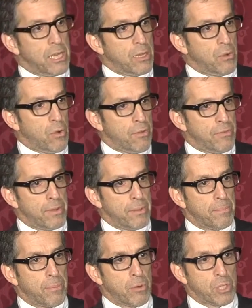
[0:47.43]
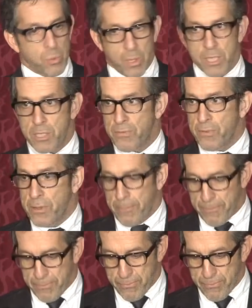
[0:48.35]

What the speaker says: and often persuasively.